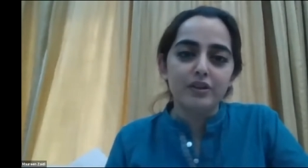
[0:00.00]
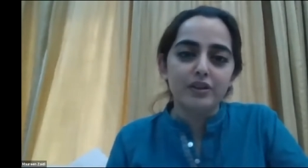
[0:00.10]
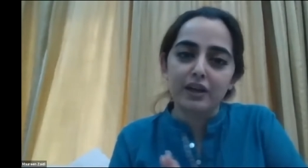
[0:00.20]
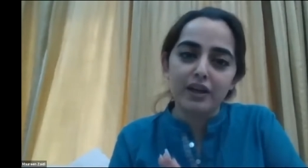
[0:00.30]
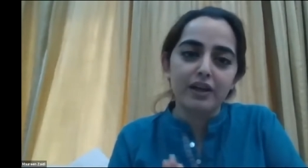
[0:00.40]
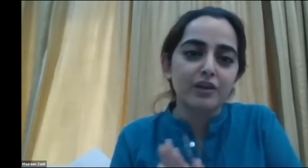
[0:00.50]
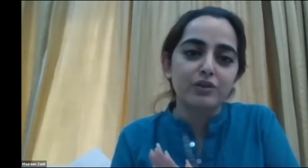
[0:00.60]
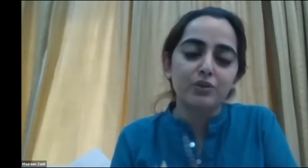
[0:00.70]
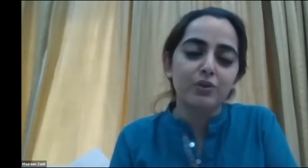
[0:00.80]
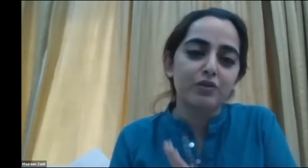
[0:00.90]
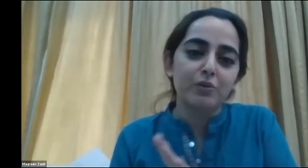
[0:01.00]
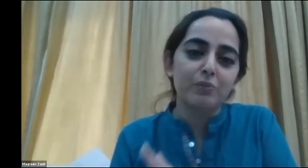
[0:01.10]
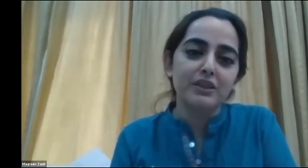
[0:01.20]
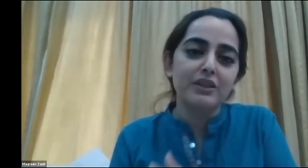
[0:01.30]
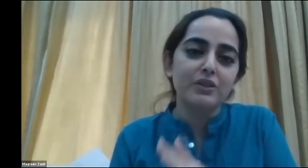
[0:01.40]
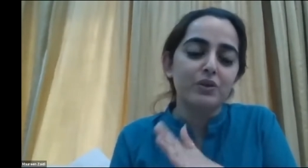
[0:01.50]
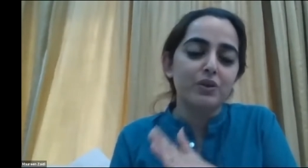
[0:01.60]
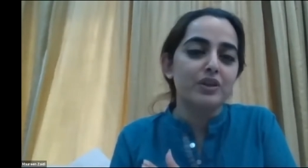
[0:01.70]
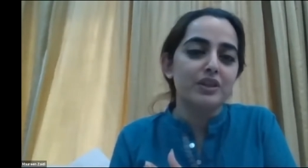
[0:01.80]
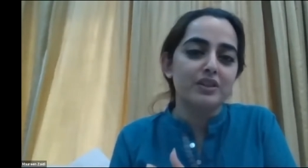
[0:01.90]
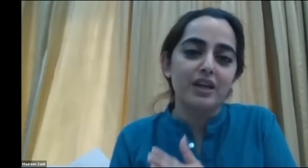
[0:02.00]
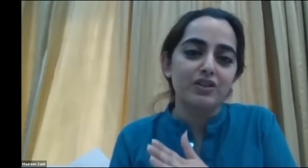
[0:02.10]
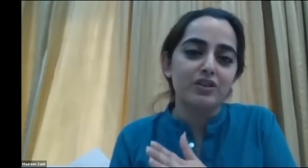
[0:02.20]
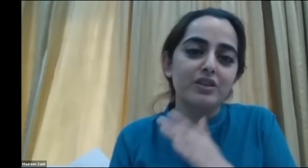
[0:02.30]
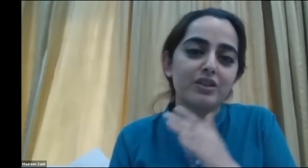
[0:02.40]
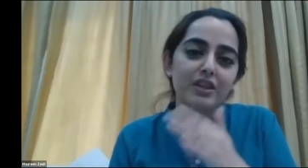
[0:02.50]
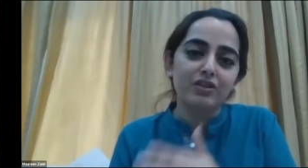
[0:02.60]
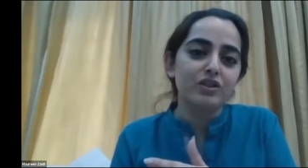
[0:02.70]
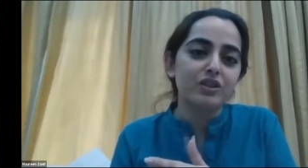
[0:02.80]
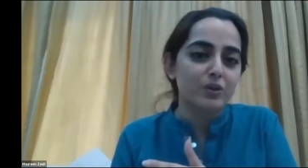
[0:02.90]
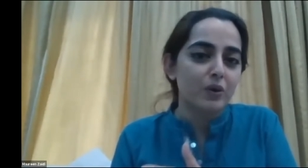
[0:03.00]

it's a clear cut no if your business or your transactions nature is